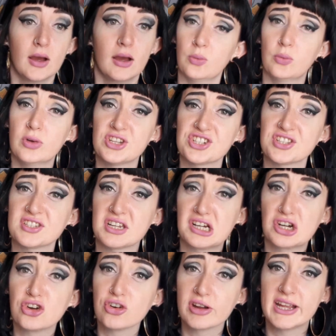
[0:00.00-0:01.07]
We just
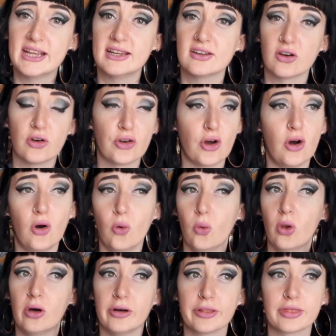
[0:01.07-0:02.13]
agreed on a whole
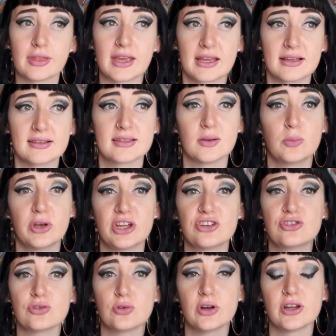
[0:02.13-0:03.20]
lot of things and we
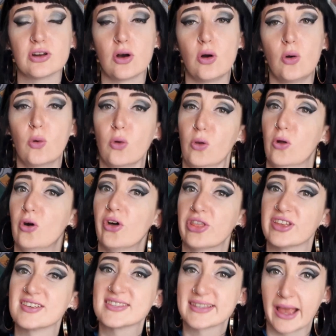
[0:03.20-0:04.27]
enjoyed a whole lot of
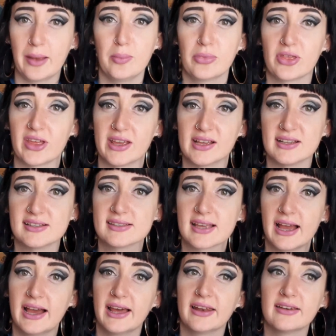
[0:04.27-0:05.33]
the same things,
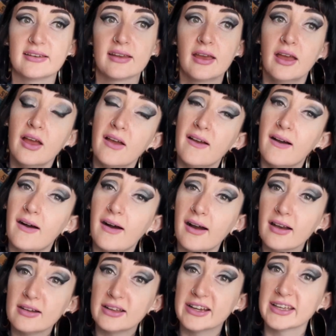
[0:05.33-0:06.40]
and
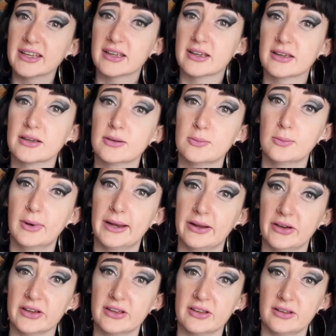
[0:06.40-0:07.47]
I like when
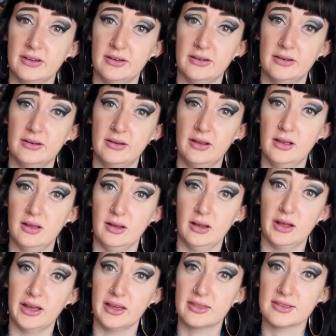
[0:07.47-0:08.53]
I can
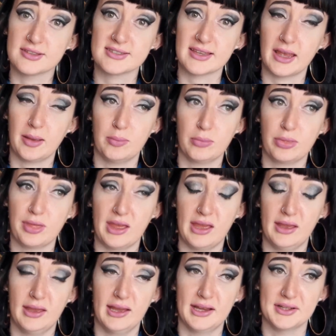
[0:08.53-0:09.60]
like the same
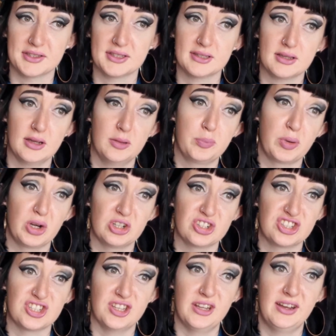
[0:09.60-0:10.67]
thing as a
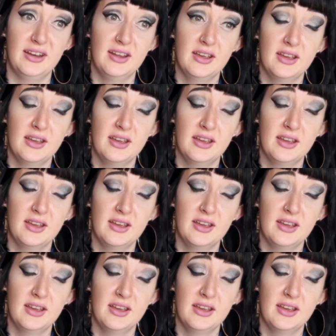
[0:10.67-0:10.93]
person